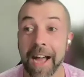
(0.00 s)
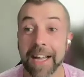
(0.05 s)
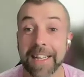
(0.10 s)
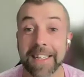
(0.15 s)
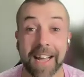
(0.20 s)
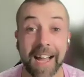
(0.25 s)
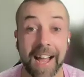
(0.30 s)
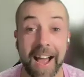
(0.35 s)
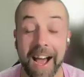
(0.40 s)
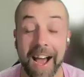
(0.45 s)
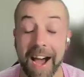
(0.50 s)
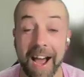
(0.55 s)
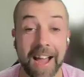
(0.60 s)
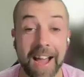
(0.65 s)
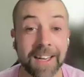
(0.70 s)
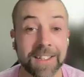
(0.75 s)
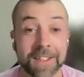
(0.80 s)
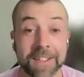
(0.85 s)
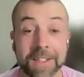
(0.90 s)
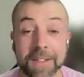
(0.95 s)
Yeah,
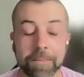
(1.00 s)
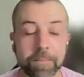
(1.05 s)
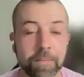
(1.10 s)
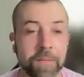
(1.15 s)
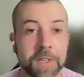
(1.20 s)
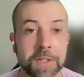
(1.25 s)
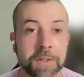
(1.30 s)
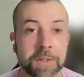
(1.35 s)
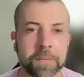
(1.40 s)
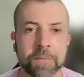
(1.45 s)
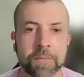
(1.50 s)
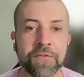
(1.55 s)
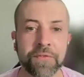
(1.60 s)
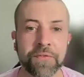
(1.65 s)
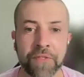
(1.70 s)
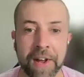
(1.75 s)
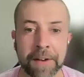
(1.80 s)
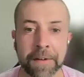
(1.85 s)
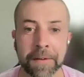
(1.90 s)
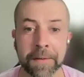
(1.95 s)
and look,
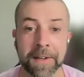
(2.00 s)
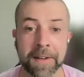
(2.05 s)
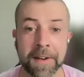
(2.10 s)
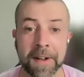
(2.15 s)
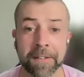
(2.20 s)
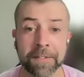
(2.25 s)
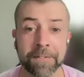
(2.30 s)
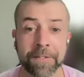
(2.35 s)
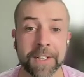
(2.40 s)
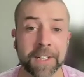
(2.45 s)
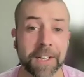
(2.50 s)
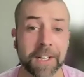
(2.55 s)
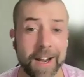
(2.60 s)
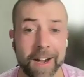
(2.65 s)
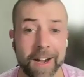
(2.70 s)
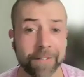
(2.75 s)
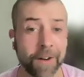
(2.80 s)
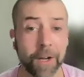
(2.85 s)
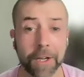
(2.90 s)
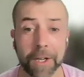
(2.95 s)
funnily
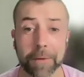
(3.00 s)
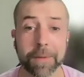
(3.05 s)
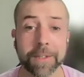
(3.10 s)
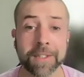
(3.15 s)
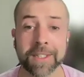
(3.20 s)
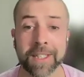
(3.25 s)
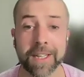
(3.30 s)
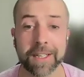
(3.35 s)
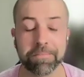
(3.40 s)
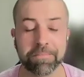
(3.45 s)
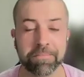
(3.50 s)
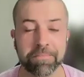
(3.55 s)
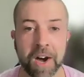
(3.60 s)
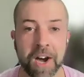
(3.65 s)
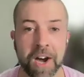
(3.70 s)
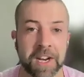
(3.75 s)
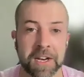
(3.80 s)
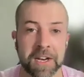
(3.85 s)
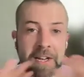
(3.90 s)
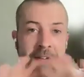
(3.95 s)
enough, Hollywood said
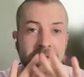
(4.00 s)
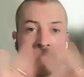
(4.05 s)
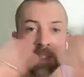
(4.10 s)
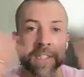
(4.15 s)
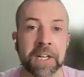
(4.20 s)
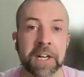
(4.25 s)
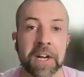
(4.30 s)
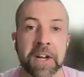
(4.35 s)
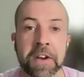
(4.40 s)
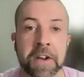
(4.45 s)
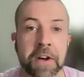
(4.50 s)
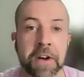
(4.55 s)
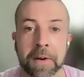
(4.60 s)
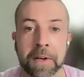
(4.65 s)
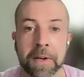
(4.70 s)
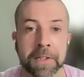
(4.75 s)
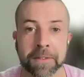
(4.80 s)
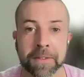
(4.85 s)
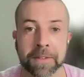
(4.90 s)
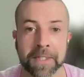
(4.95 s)
I didn't even see it. No one
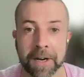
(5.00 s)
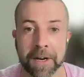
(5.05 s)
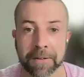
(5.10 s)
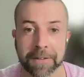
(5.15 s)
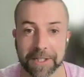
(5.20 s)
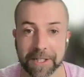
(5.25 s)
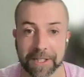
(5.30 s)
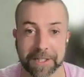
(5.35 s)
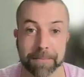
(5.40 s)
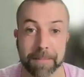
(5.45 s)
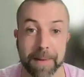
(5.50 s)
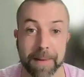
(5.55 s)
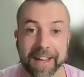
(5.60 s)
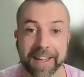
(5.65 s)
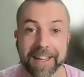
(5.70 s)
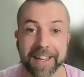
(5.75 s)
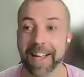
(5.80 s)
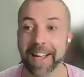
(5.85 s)
else was there. It was just me.